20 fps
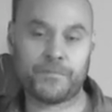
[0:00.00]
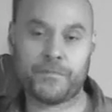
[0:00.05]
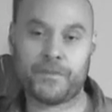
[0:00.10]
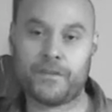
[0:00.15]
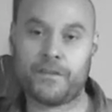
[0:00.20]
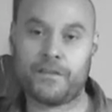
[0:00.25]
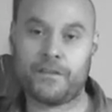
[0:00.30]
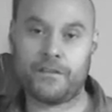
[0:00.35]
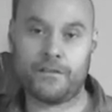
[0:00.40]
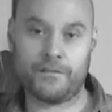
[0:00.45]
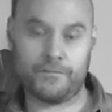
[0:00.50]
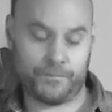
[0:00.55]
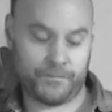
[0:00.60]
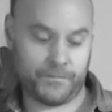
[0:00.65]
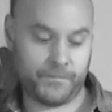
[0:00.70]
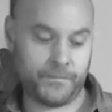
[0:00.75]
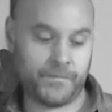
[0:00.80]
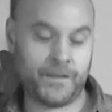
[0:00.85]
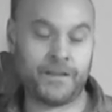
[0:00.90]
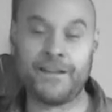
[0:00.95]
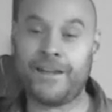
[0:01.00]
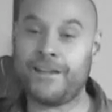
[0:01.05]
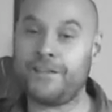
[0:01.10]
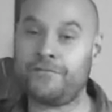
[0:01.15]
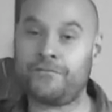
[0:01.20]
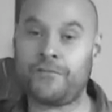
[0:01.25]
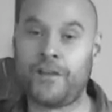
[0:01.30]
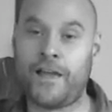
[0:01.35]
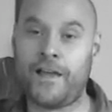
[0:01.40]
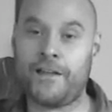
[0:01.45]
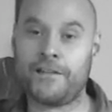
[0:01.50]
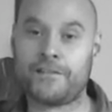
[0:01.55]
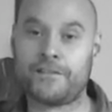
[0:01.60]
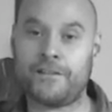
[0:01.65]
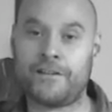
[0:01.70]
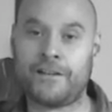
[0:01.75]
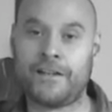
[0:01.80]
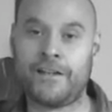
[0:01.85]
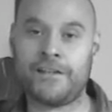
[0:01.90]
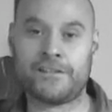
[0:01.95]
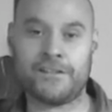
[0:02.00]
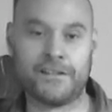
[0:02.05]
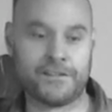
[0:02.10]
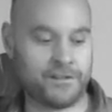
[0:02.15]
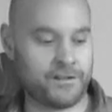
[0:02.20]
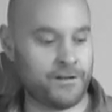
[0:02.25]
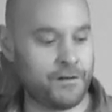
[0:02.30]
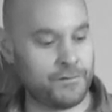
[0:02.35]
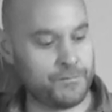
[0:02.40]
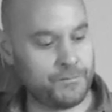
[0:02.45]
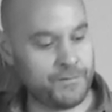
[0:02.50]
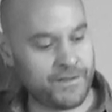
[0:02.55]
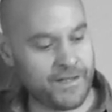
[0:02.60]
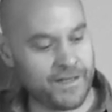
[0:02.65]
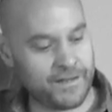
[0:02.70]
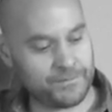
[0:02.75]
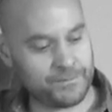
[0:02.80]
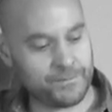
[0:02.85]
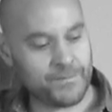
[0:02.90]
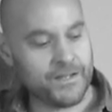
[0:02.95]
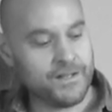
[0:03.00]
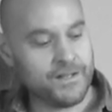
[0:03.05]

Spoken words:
and A flat. Okay, so let's go with that.